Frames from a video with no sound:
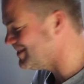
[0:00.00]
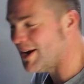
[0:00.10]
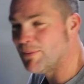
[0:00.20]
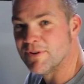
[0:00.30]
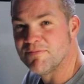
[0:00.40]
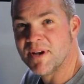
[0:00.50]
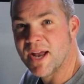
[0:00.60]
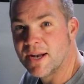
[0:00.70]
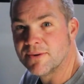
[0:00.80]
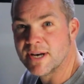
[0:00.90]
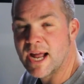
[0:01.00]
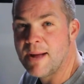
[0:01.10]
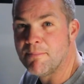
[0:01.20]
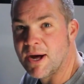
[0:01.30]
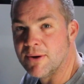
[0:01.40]
that would have been 100
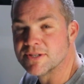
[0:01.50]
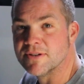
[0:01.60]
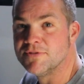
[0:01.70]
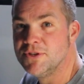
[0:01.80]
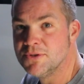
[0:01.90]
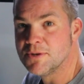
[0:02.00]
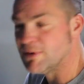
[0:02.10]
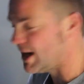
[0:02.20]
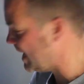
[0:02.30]
amp hours of usable